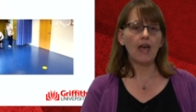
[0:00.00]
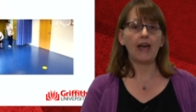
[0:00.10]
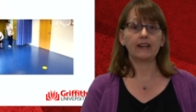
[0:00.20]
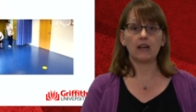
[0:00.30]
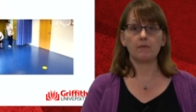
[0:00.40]

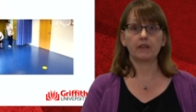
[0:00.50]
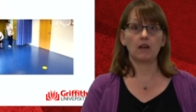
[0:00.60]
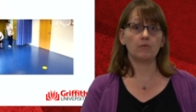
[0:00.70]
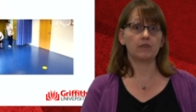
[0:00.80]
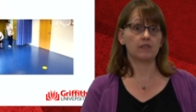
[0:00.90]
and coming
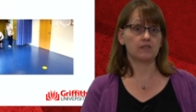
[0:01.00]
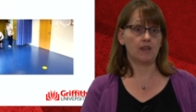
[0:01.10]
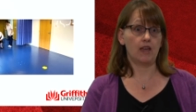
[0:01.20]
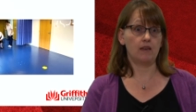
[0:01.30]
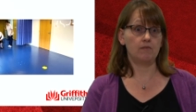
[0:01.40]
up with the
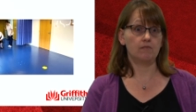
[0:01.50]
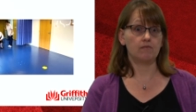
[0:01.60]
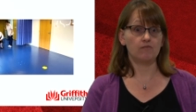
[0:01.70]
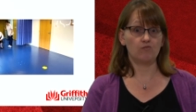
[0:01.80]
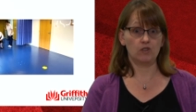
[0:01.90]
same
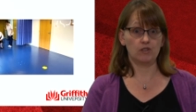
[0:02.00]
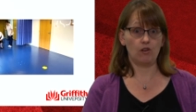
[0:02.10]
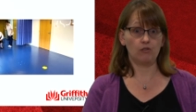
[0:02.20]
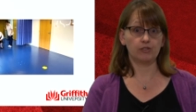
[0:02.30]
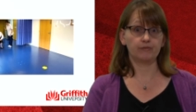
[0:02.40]

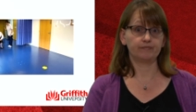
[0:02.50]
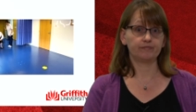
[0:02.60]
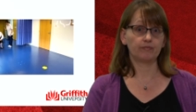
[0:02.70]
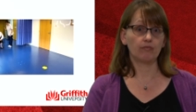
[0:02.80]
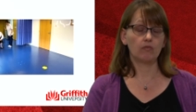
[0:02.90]
result.
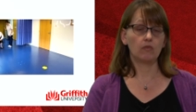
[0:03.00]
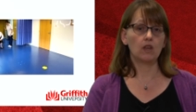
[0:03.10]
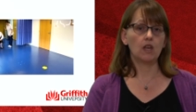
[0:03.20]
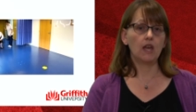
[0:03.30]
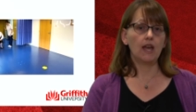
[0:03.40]

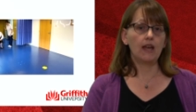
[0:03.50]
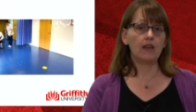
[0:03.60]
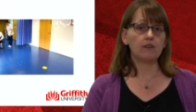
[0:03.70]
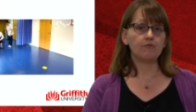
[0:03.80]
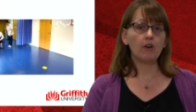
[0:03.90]

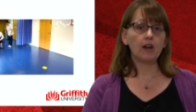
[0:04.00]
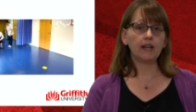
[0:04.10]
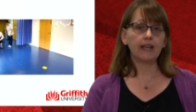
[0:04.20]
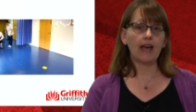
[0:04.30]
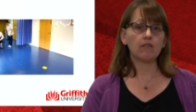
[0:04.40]
And
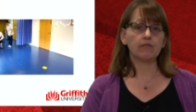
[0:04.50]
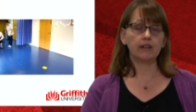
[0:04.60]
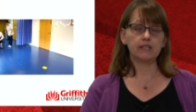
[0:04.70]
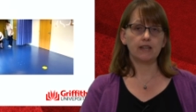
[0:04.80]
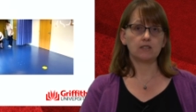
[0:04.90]
finally, our
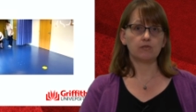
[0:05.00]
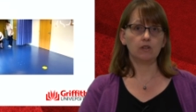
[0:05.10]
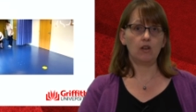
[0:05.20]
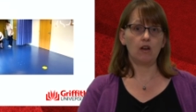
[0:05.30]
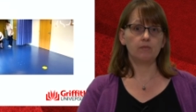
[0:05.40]
retest
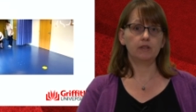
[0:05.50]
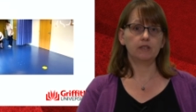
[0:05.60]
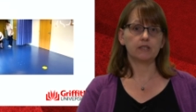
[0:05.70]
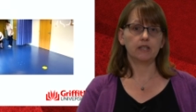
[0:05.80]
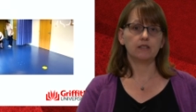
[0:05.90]

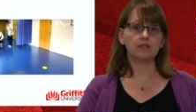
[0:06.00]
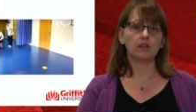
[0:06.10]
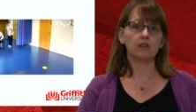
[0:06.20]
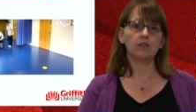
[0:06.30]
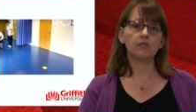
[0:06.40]
reliability.
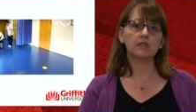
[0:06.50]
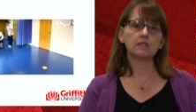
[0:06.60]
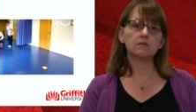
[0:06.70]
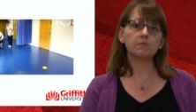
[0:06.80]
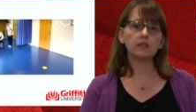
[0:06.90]
So the
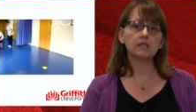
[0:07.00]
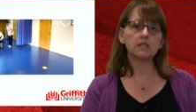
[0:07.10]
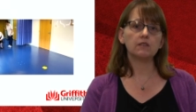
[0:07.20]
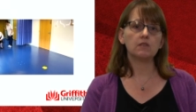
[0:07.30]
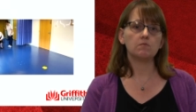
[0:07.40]

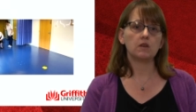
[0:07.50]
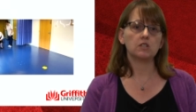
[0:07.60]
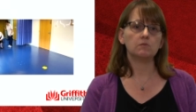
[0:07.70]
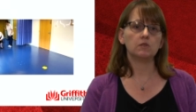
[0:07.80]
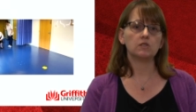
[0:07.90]
stability of the
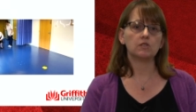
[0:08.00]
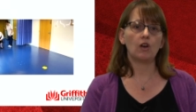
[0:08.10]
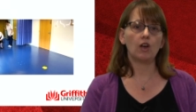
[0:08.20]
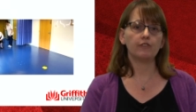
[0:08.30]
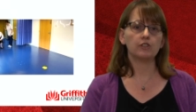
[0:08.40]
measurement
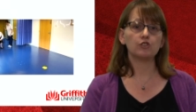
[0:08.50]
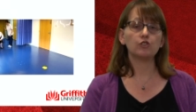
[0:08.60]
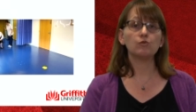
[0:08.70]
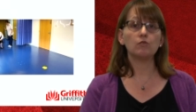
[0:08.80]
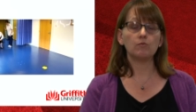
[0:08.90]
over
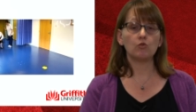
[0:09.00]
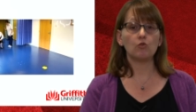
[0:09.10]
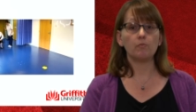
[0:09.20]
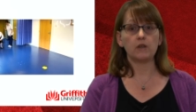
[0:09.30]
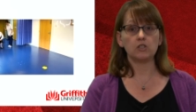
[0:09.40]
two or
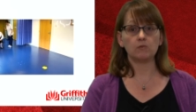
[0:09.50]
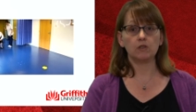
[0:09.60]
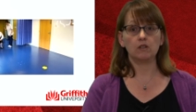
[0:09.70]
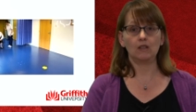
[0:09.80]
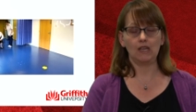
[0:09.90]
more
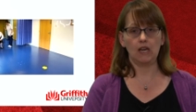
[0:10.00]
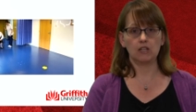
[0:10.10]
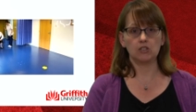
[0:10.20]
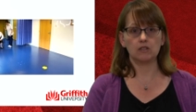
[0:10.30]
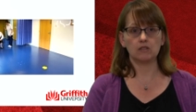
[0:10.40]
measurement
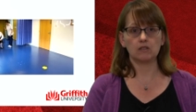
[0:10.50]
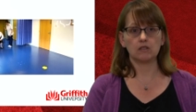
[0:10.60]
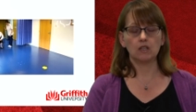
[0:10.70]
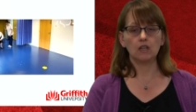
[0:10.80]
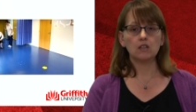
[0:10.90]
occasions.
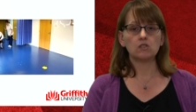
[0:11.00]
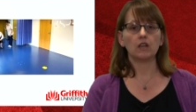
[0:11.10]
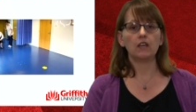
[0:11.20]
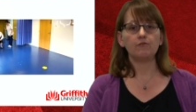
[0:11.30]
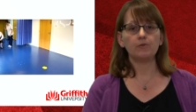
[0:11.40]
So
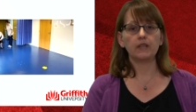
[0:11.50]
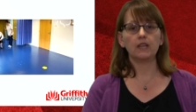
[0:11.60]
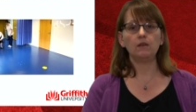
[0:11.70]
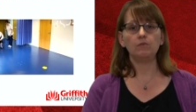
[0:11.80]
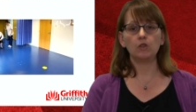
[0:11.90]
if we
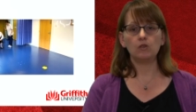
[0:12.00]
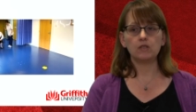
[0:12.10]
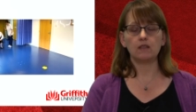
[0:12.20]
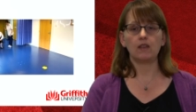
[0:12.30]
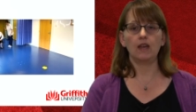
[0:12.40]
keep
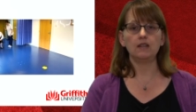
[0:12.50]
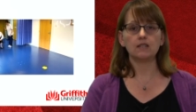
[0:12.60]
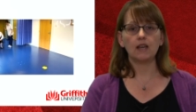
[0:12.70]
using that,